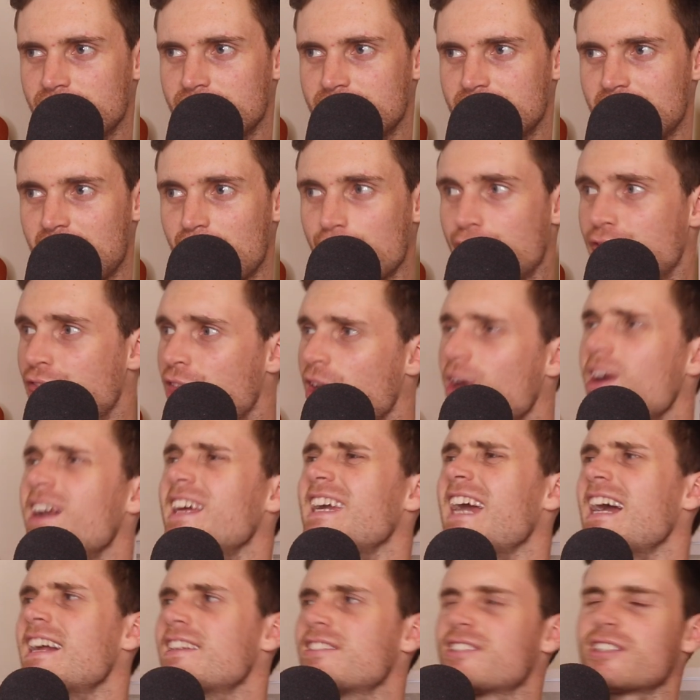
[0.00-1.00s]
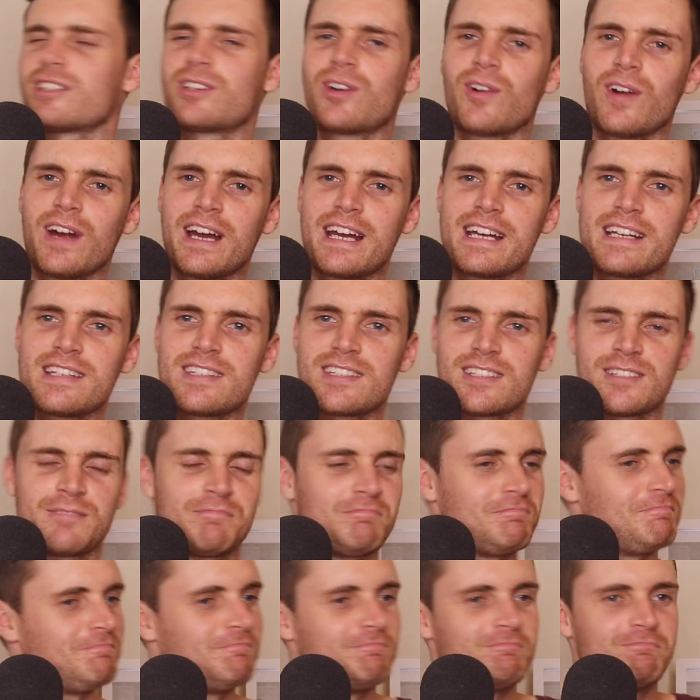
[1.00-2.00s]
the day. 38 degrees,
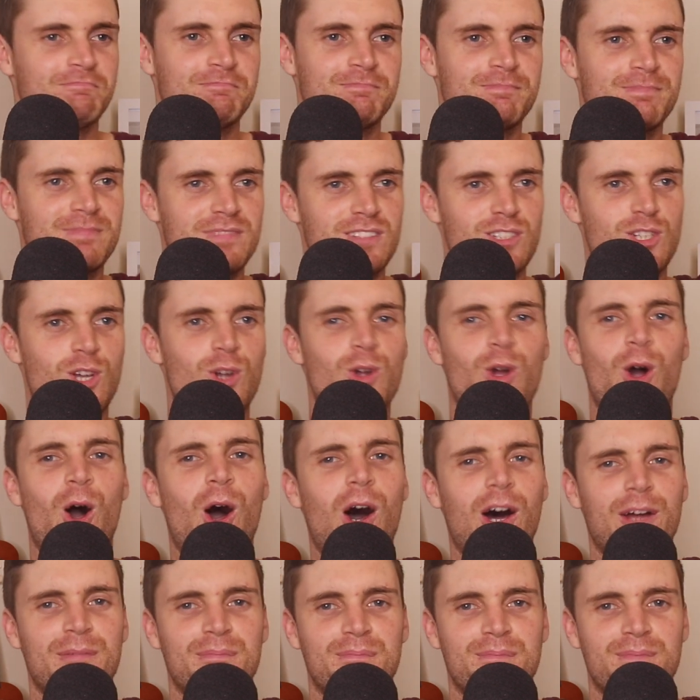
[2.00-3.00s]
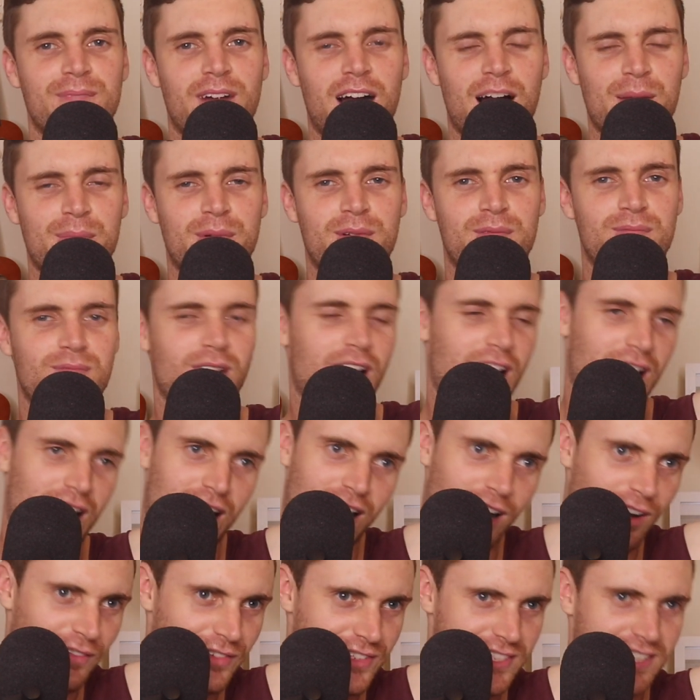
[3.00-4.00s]
too hot.
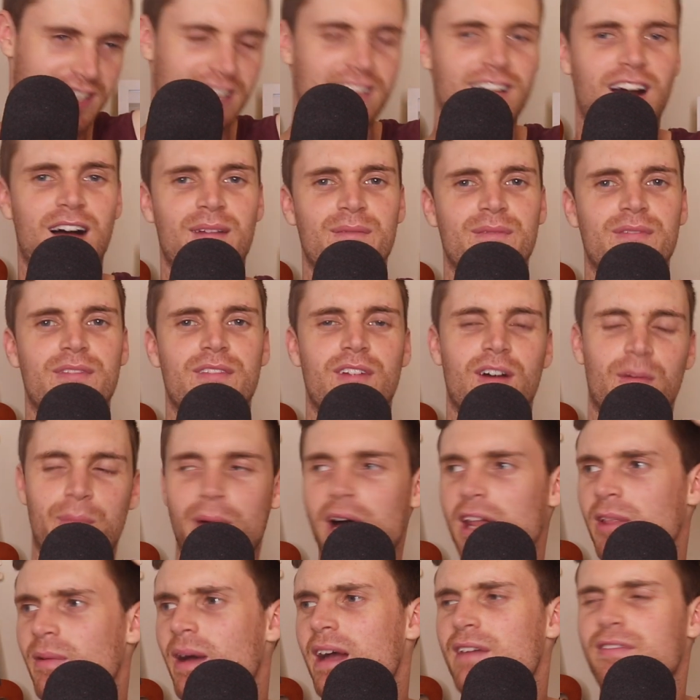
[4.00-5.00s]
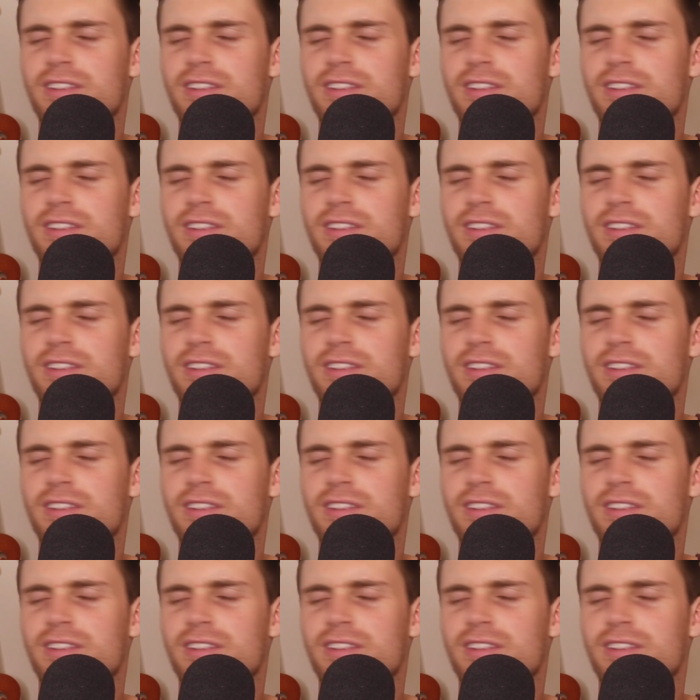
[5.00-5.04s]
Obviously, by the way,